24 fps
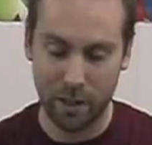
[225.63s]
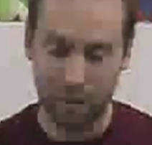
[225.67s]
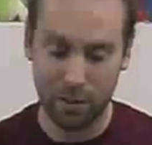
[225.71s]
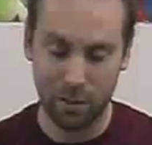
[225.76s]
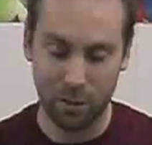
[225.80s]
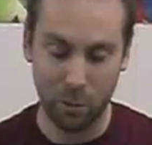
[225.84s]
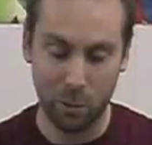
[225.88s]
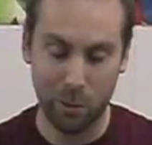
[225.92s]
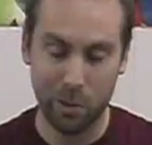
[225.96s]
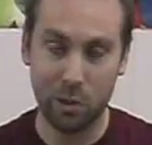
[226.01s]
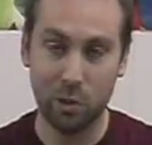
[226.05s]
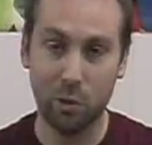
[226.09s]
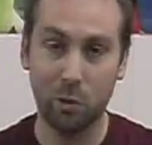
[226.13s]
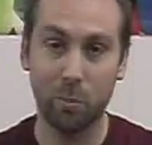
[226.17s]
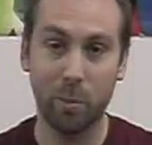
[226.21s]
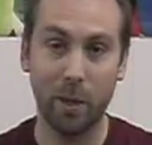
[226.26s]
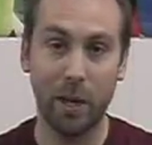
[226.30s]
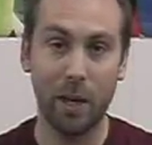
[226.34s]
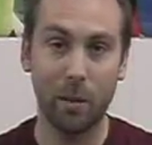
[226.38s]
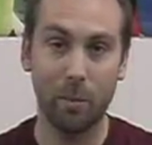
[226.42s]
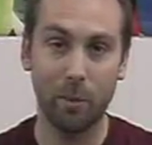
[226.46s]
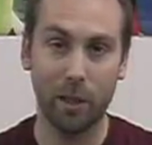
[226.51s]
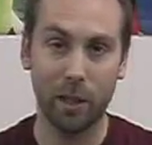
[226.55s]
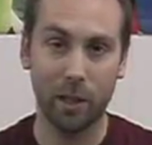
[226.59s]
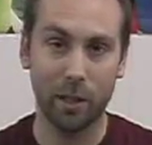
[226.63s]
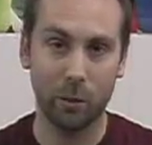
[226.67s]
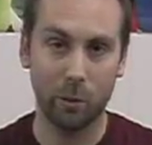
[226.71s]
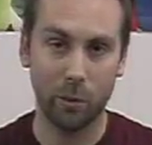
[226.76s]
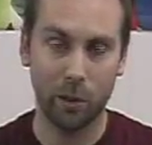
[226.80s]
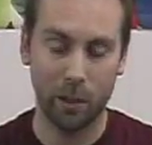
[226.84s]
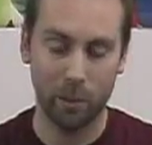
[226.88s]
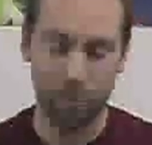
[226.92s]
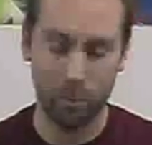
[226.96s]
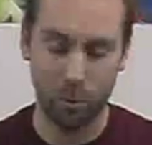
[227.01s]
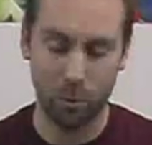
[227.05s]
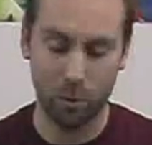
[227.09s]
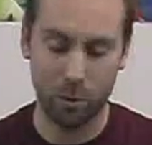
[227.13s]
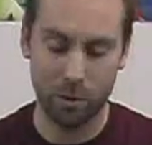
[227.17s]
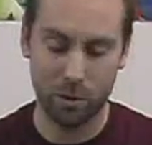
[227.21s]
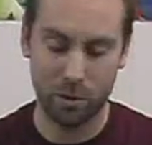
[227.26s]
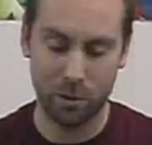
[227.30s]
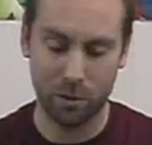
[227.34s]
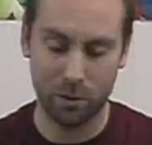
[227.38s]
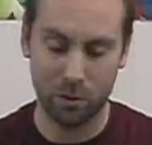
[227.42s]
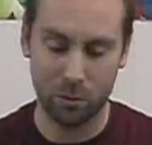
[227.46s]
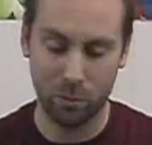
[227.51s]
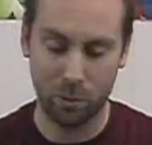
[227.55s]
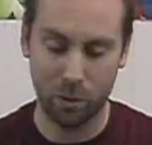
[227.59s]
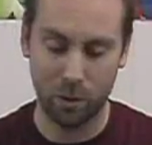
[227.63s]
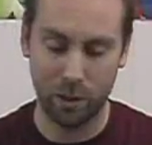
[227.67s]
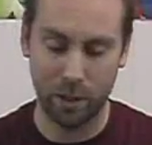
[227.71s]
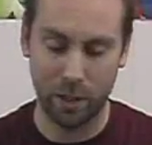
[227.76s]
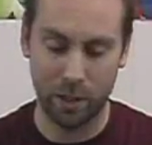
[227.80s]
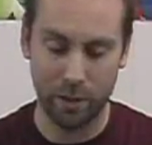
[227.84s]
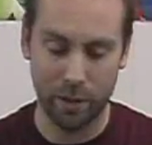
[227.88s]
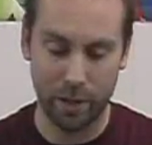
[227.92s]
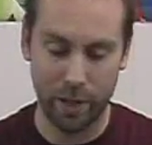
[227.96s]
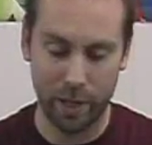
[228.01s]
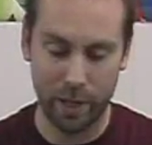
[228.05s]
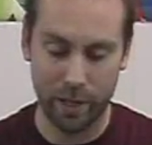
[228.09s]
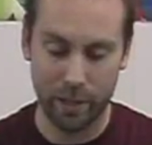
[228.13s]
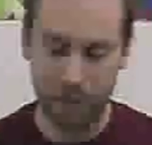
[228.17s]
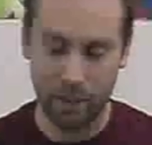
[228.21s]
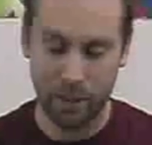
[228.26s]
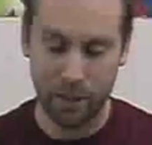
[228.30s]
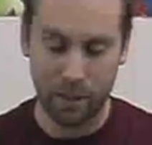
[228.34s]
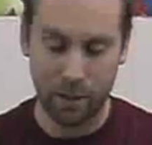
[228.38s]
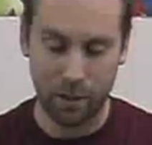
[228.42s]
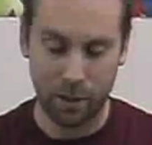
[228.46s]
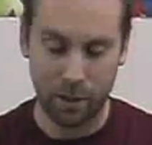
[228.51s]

The new issue of Batman, Grant Morrison's run on that,